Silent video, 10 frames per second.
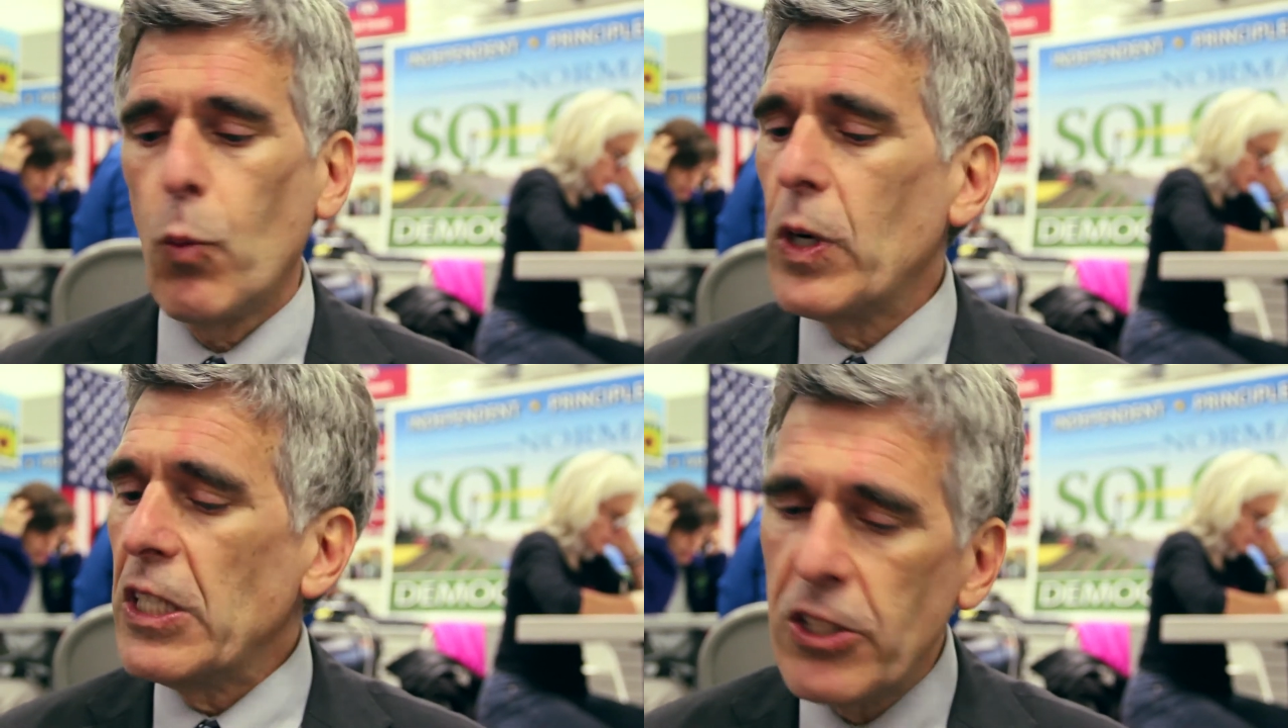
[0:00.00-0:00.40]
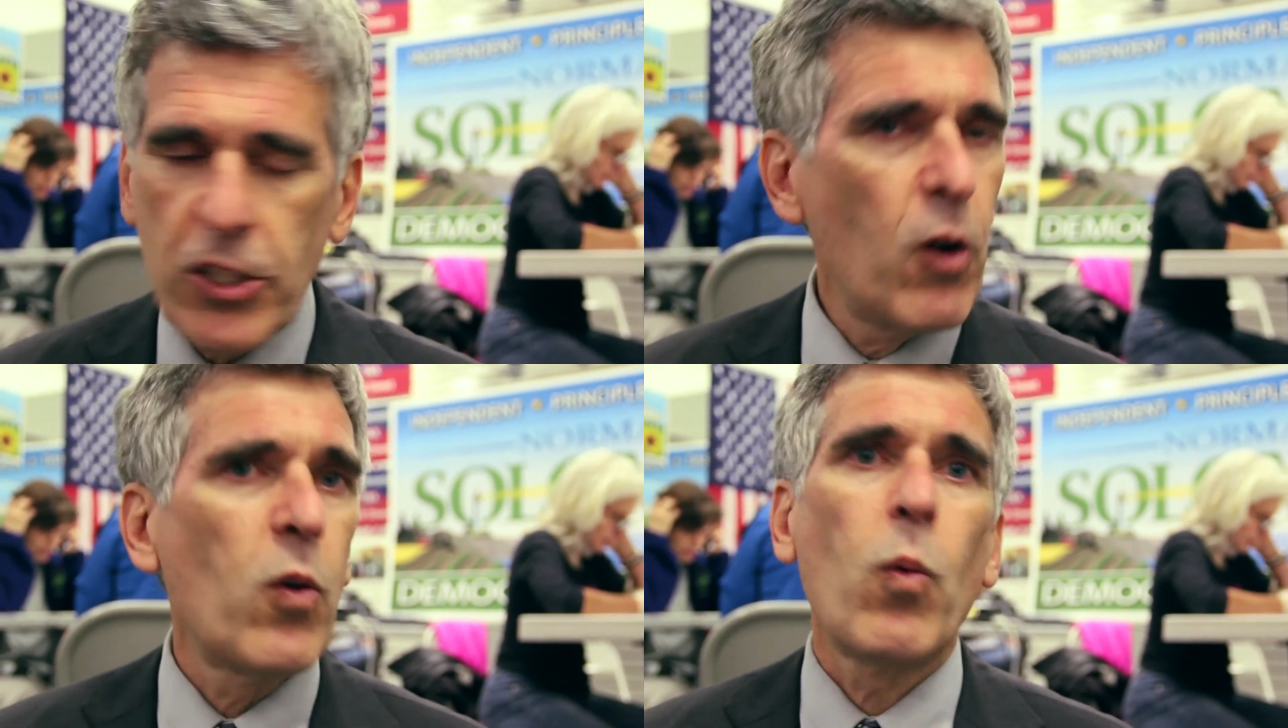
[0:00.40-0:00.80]
We
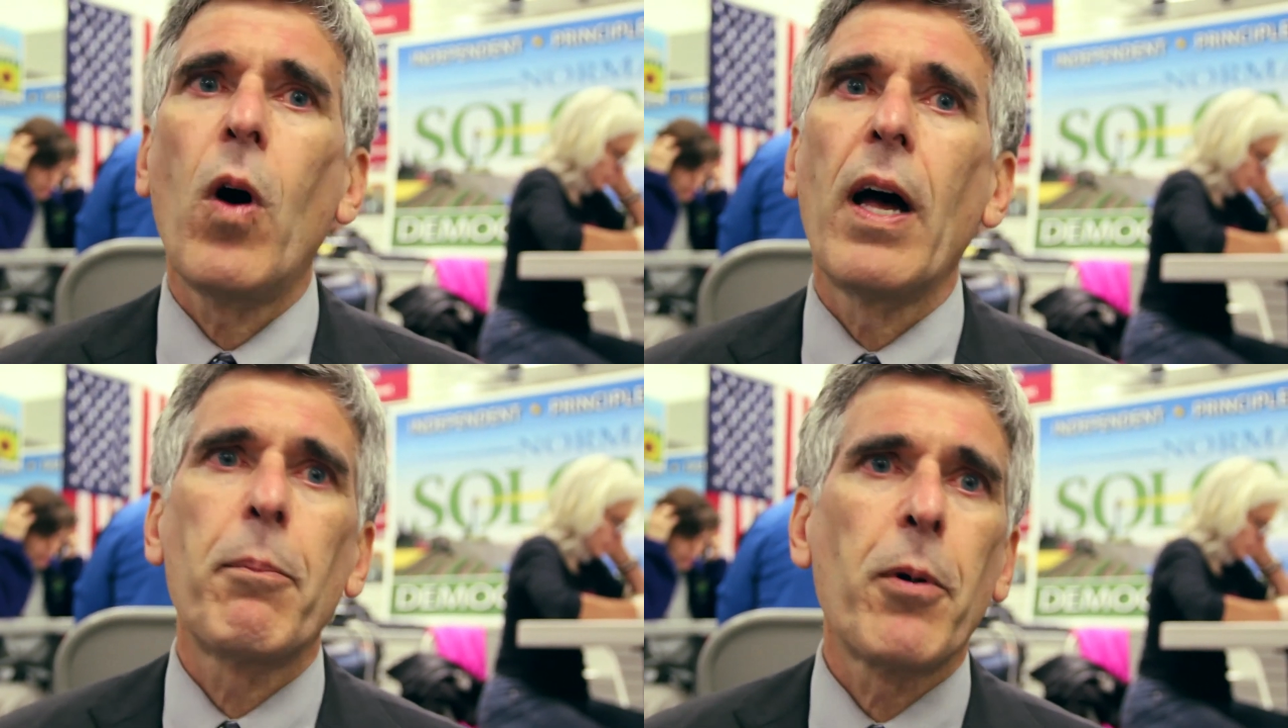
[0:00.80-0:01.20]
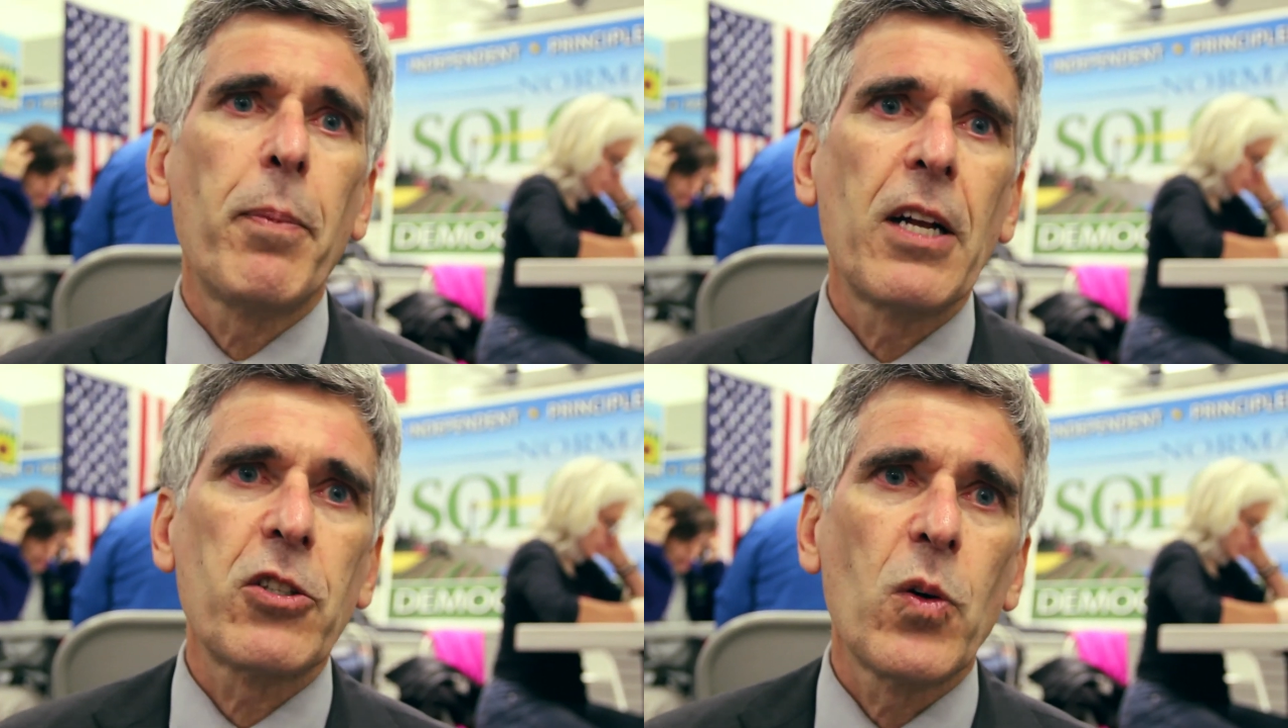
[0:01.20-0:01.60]
don't want
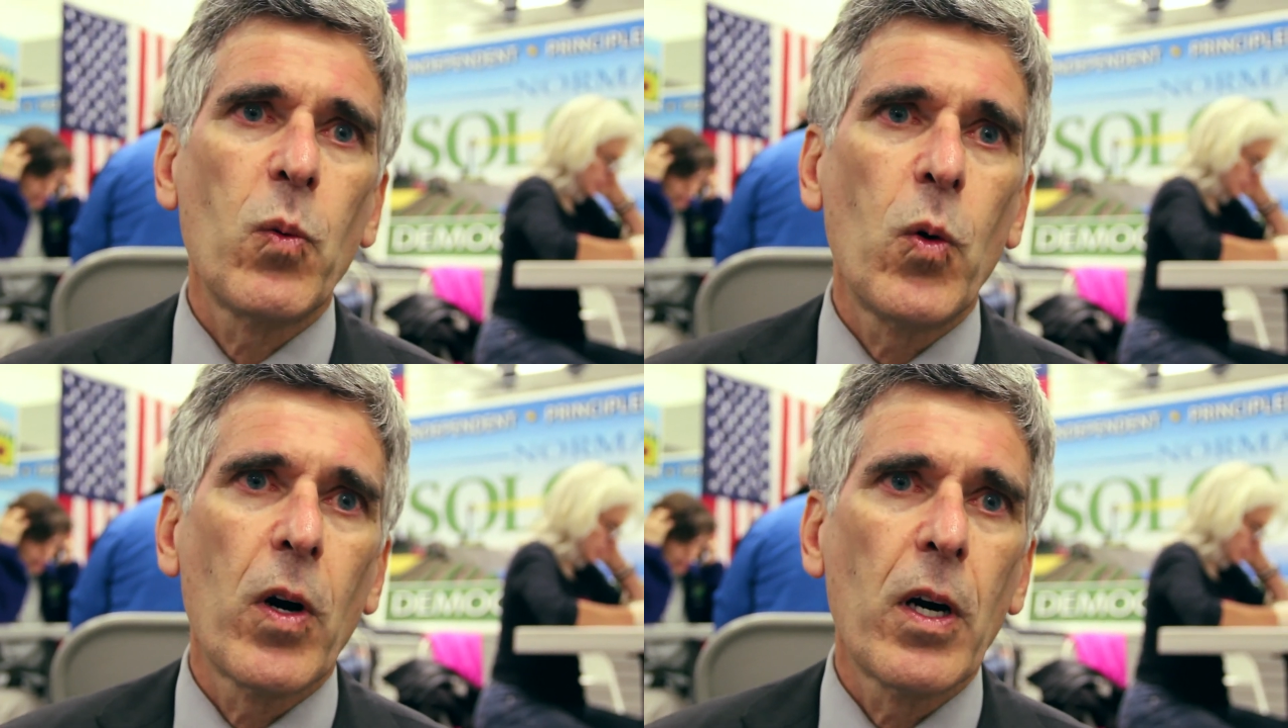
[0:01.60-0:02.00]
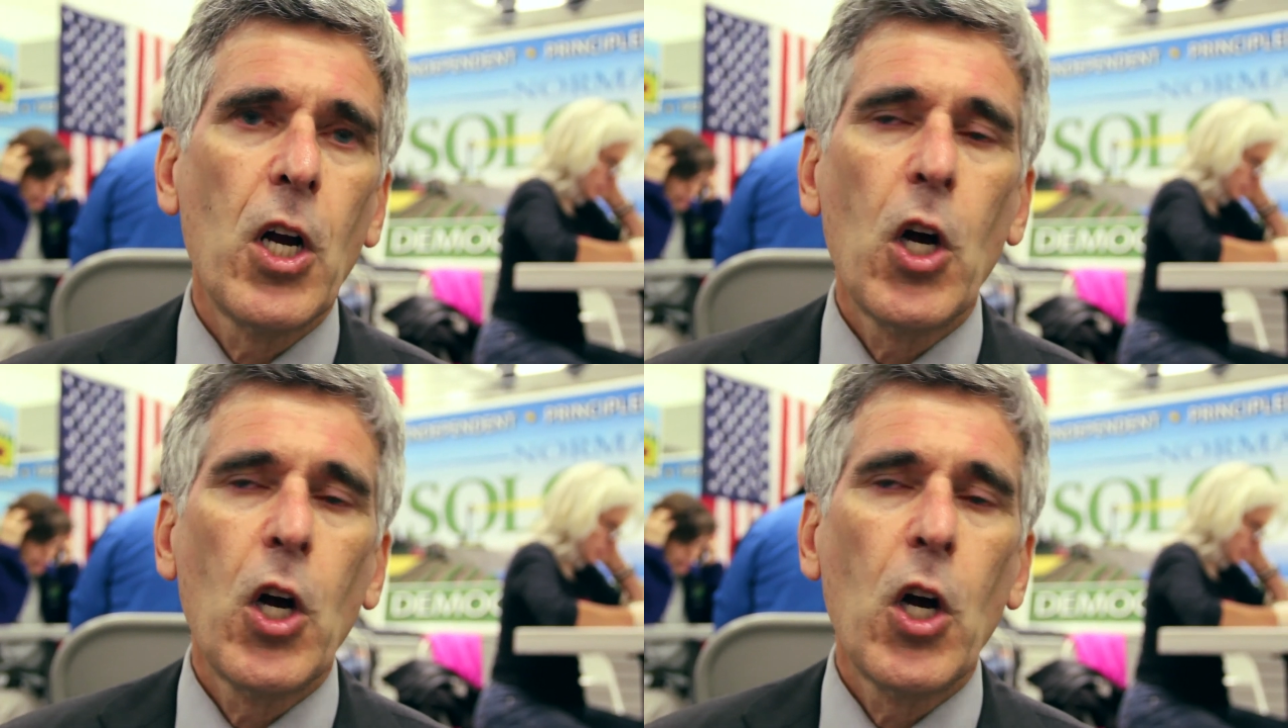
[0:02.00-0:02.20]
perpetual war.